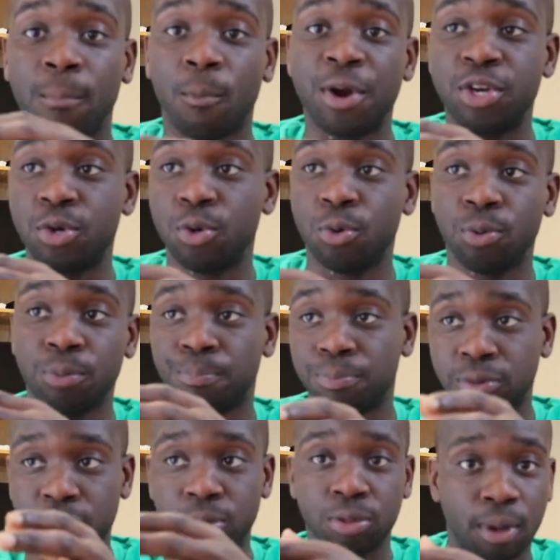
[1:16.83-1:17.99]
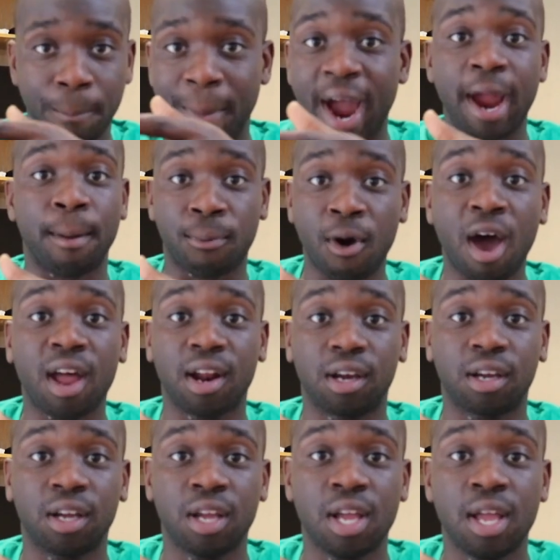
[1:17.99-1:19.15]
When you buy a
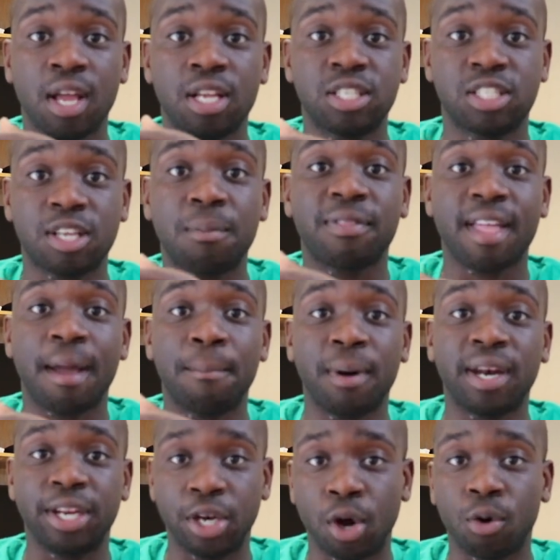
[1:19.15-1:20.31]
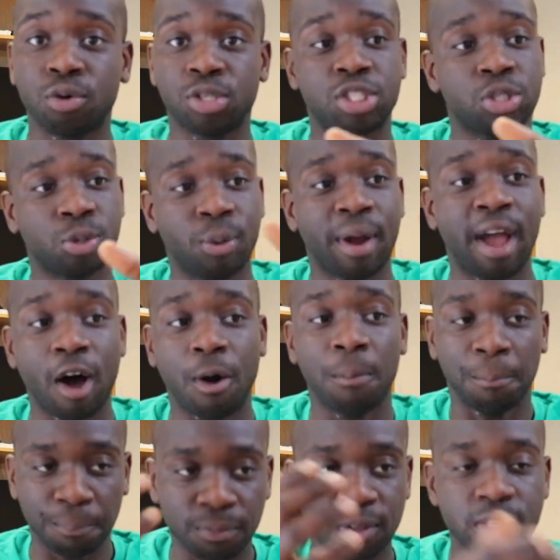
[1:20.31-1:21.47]
product, some of that money goes to help